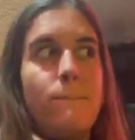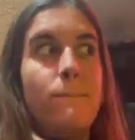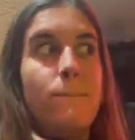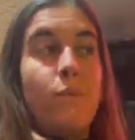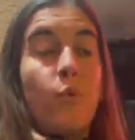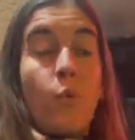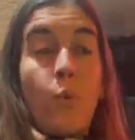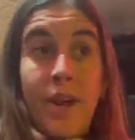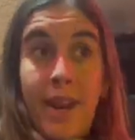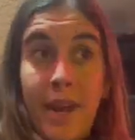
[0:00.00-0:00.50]

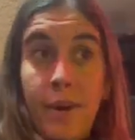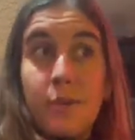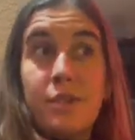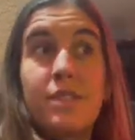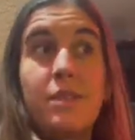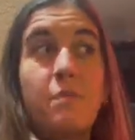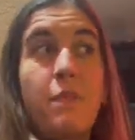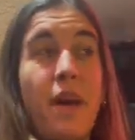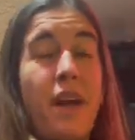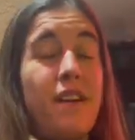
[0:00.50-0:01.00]
When I
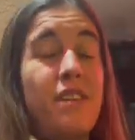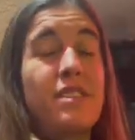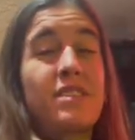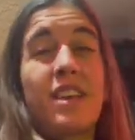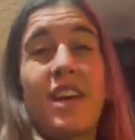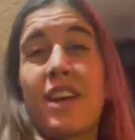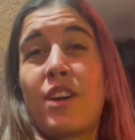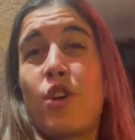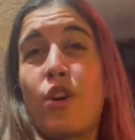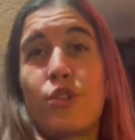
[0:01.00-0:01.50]
was in Paris,
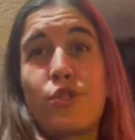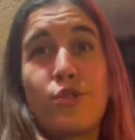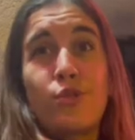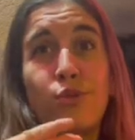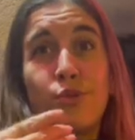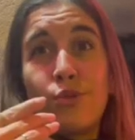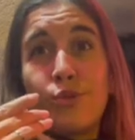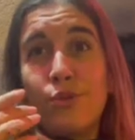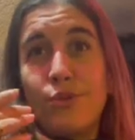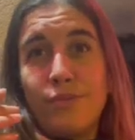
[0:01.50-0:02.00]
I got
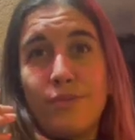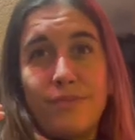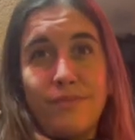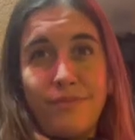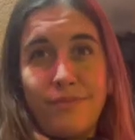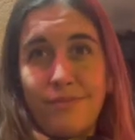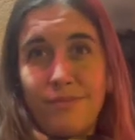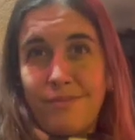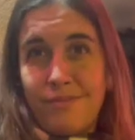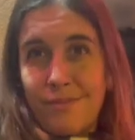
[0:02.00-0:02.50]

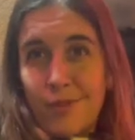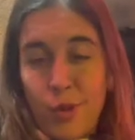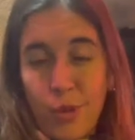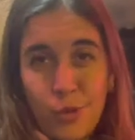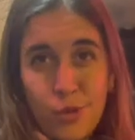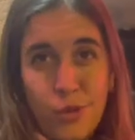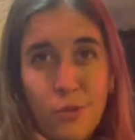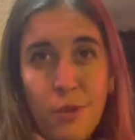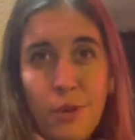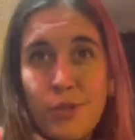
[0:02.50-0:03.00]
to go
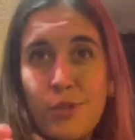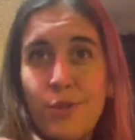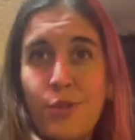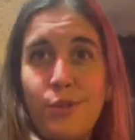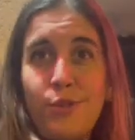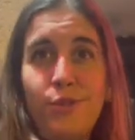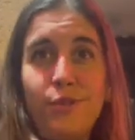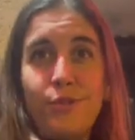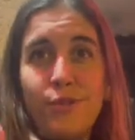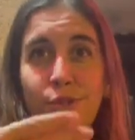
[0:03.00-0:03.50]
to
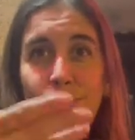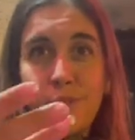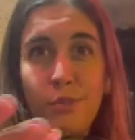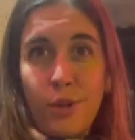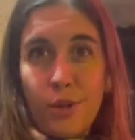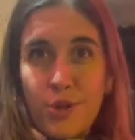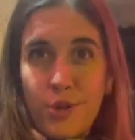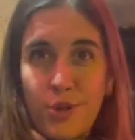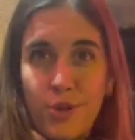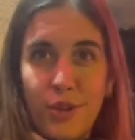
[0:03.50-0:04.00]
Moscow, to
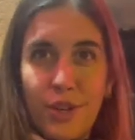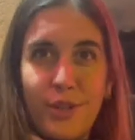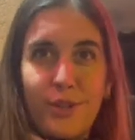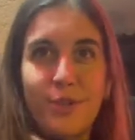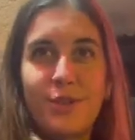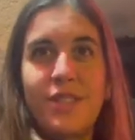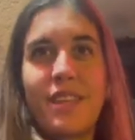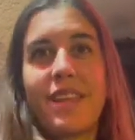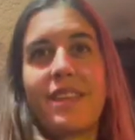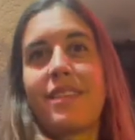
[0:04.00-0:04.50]
Bolchoï,
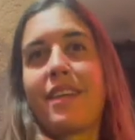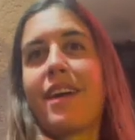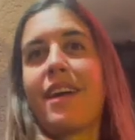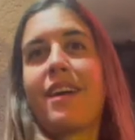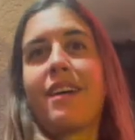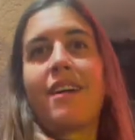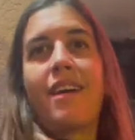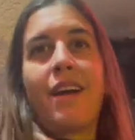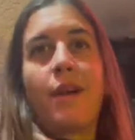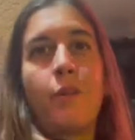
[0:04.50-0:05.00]
to sing
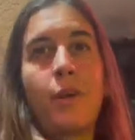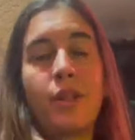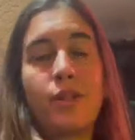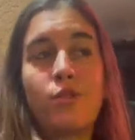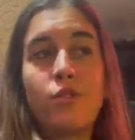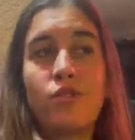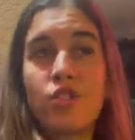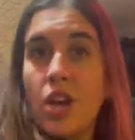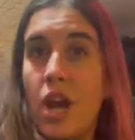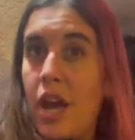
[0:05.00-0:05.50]
there. I went
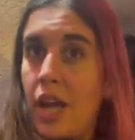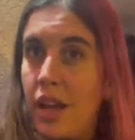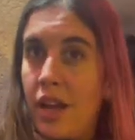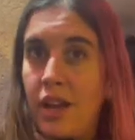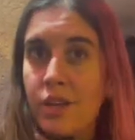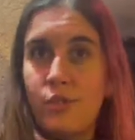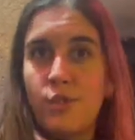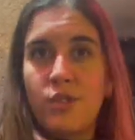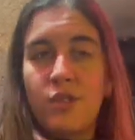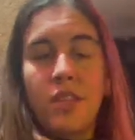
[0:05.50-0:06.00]
to
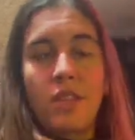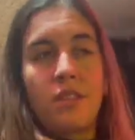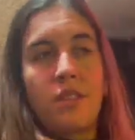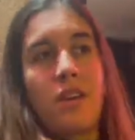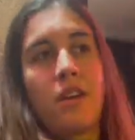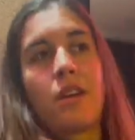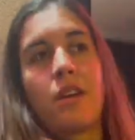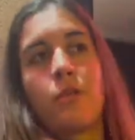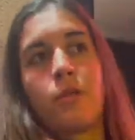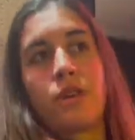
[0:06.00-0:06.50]
China to sing
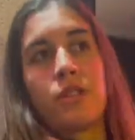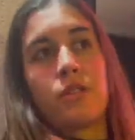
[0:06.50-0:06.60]
there. I went